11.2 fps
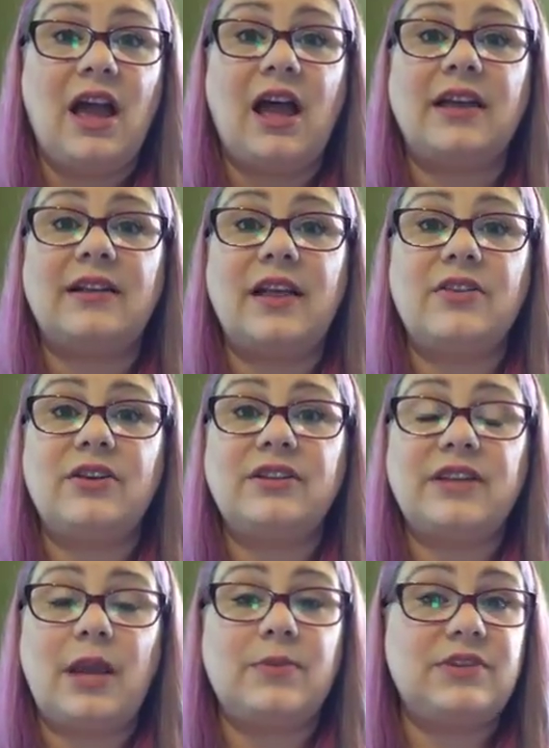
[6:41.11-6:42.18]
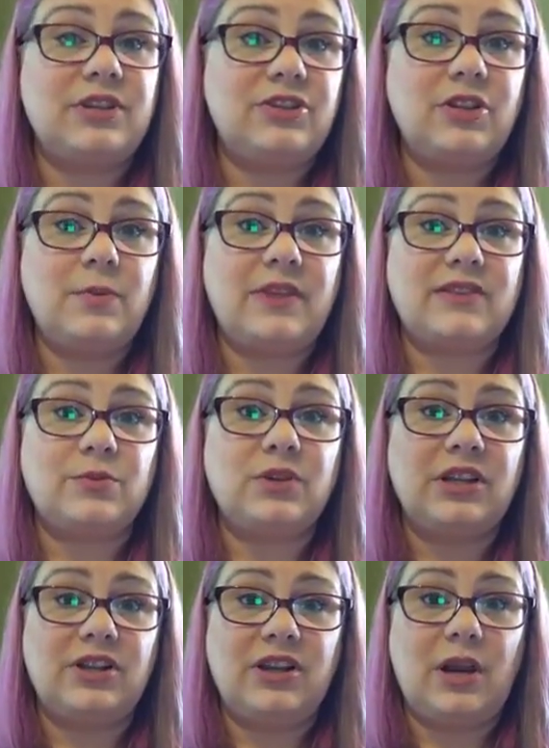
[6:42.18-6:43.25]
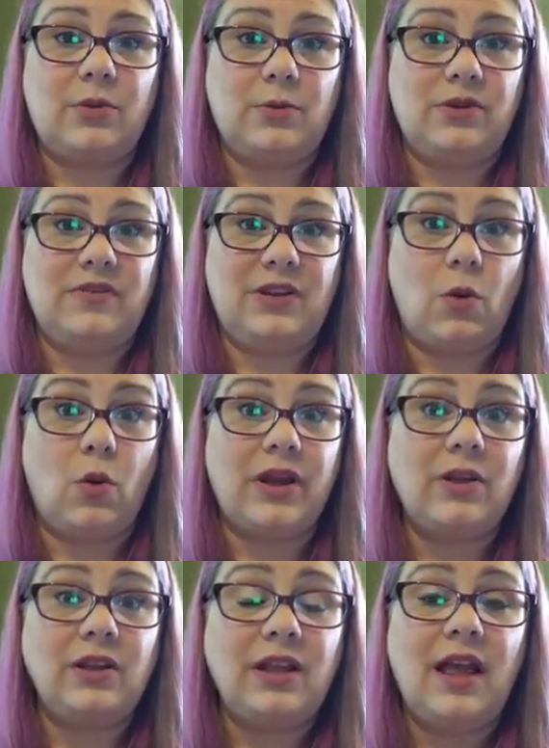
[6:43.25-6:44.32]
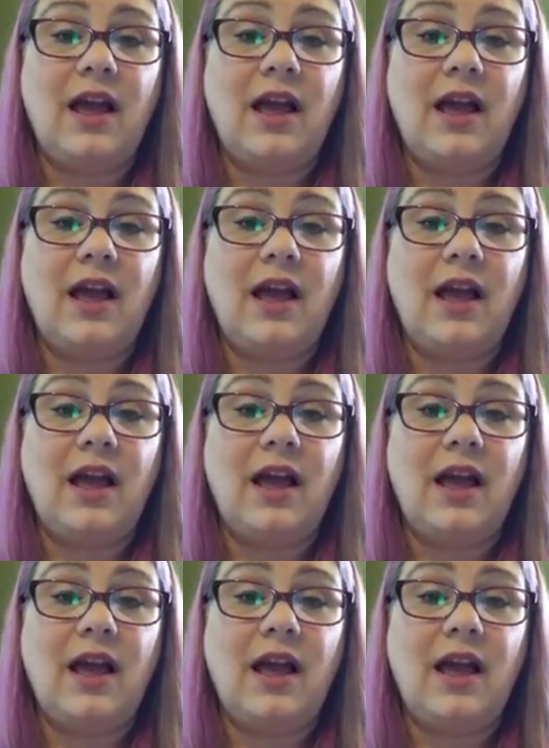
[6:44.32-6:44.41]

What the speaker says: another type of dish soap that's really good at removing oil.